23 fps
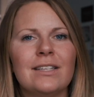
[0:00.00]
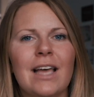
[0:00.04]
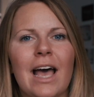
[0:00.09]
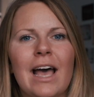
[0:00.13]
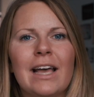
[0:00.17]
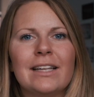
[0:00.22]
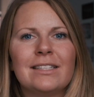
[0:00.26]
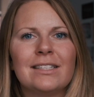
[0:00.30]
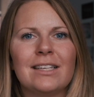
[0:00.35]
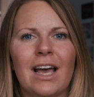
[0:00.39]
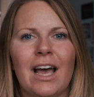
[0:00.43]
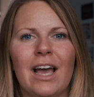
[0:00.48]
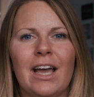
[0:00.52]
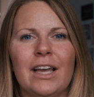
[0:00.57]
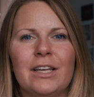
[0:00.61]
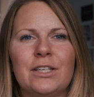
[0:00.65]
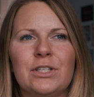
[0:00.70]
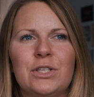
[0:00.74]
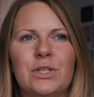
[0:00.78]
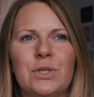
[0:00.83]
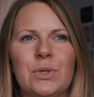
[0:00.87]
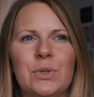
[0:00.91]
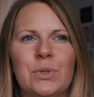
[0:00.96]
that I
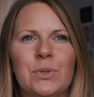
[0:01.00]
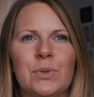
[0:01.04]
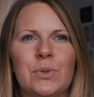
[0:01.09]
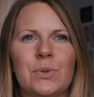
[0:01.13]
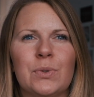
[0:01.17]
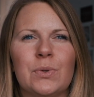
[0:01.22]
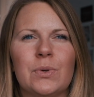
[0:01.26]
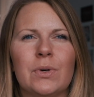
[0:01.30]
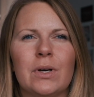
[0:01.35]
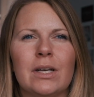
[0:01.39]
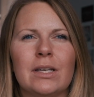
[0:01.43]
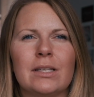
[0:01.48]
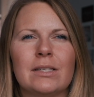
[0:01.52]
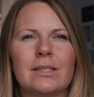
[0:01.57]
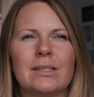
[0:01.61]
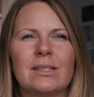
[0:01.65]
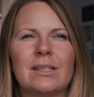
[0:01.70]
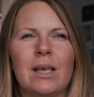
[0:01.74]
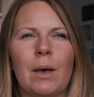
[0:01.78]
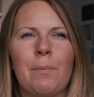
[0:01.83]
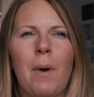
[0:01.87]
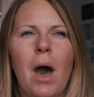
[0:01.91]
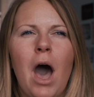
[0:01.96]
do
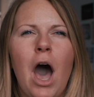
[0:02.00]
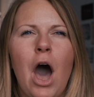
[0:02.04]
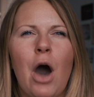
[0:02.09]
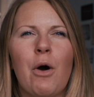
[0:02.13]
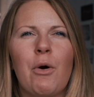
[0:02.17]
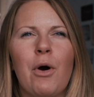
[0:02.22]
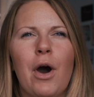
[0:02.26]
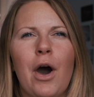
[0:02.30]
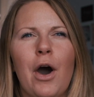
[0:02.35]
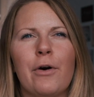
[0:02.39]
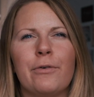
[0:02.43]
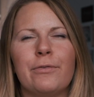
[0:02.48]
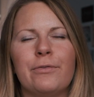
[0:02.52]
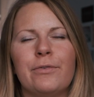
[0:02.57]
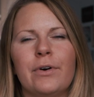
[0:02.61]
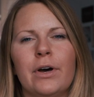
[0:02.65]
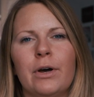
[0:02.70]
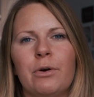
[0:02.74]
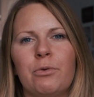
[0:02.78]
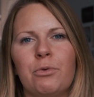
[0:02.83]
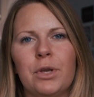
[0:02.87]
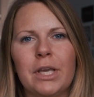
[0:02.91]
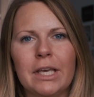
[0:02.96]
somehow of
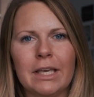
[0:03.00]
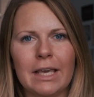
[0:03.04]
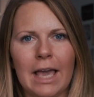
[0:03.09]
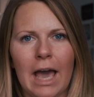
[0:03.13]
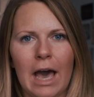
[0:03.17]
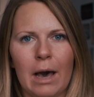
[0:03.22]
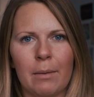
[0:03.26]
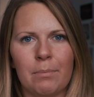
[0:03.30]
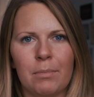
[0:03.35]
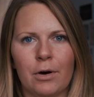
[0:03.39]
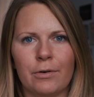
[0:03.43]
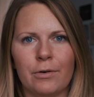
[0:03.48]
a recap